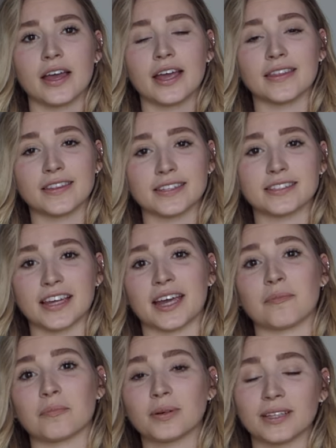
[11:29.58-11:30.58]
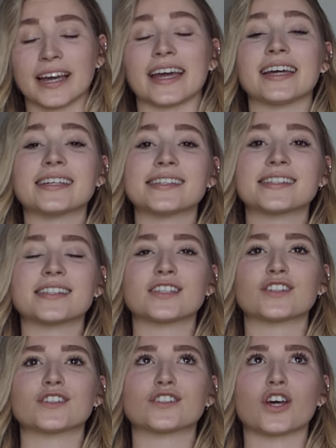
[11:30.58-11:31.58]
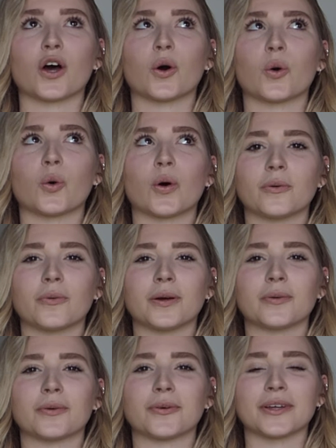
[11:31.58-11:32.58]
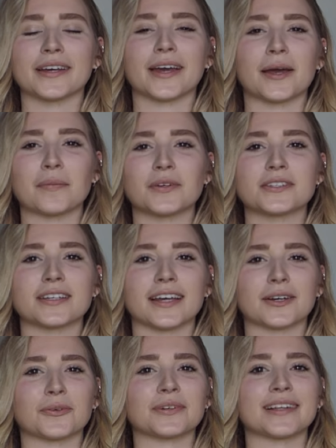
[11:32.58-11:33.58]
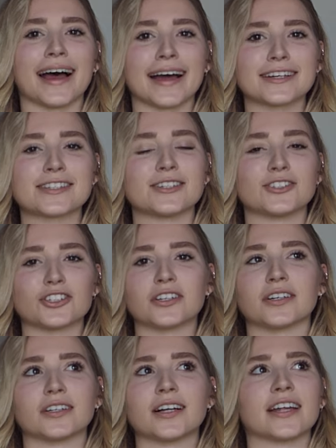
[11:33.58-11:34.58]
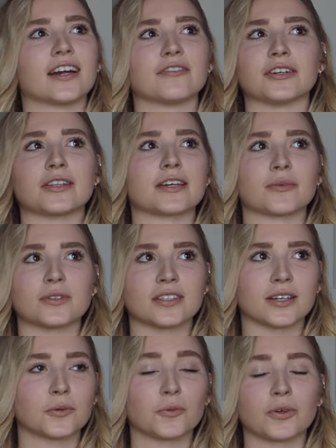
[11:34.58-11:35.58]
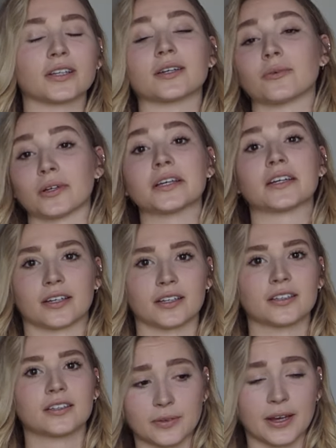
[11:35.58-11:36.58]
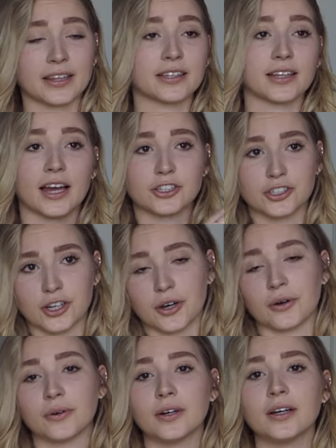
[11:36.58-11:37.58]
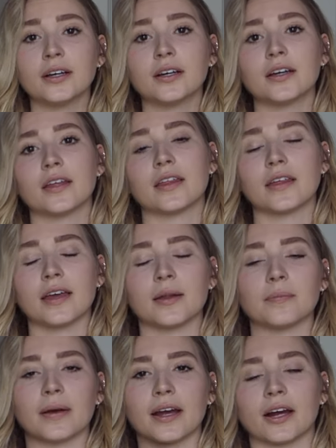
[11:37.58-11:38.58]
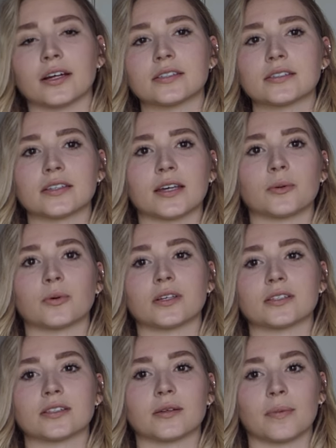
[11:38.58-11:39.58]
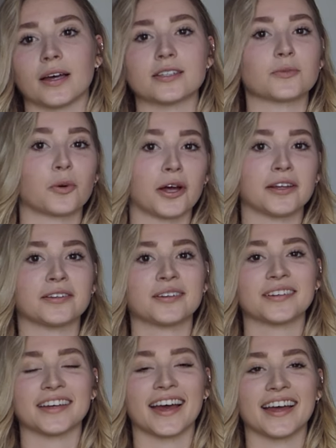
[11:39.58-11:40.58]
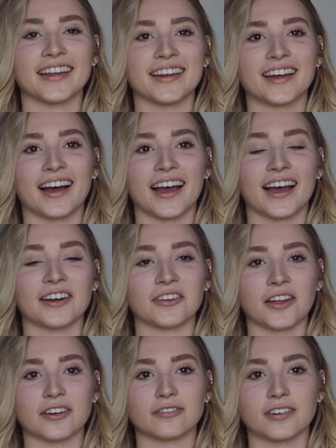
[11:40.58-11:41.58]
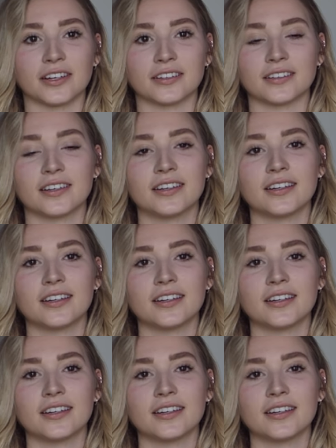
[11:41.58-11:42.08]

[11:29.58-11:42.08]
in the same place, so we were really able to like relax and chill, and everything was like really, really good. We had the last show in Paris. It was the best one yet. I had a lot of fun.